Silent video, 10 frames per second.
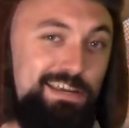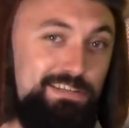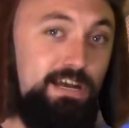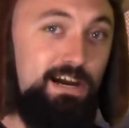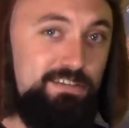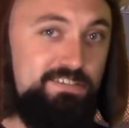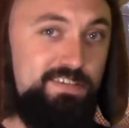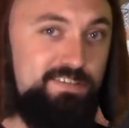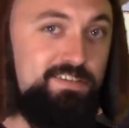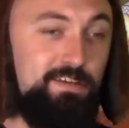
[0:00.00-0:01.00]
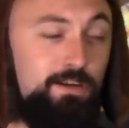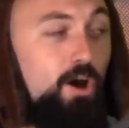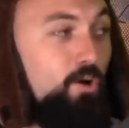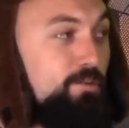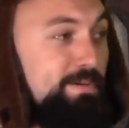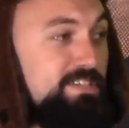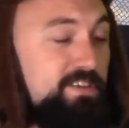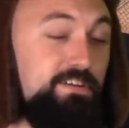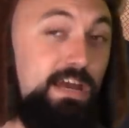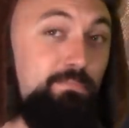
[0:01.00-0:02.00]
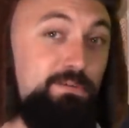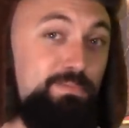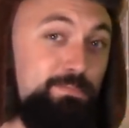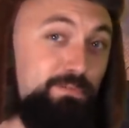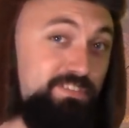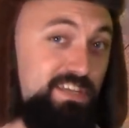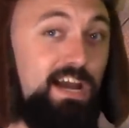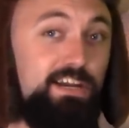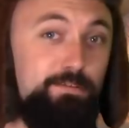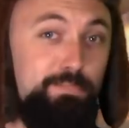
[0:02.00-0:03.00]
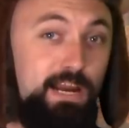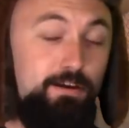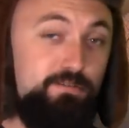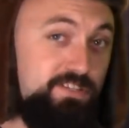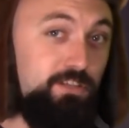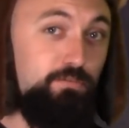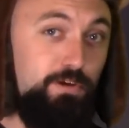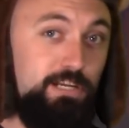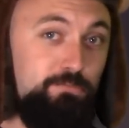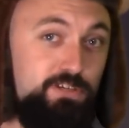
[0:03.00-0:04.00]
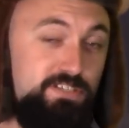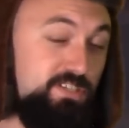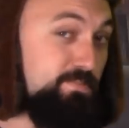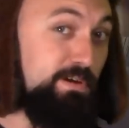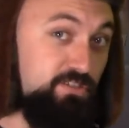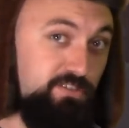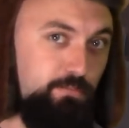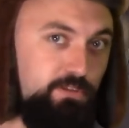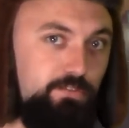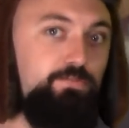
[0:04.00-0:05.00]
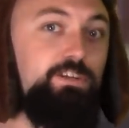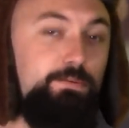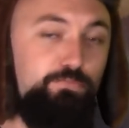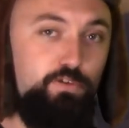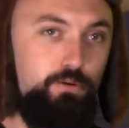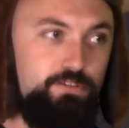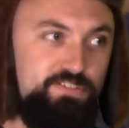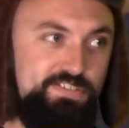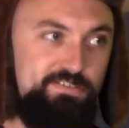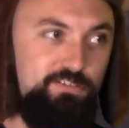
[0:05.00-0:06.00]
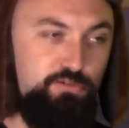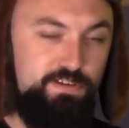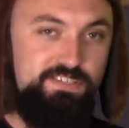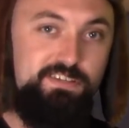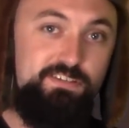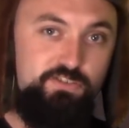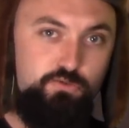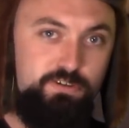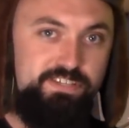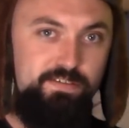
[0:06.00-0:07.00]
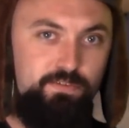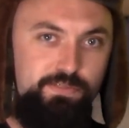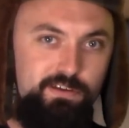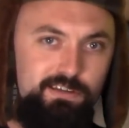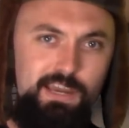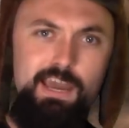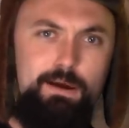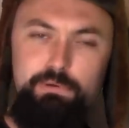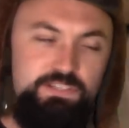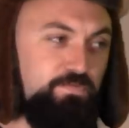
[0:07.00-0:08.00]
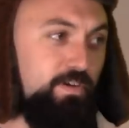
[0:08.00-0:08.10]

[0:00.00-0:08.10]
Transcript: not existing, or based on how many people die to Pyros and their random crits, especially when the flamethrower just crits and destroys everything, but as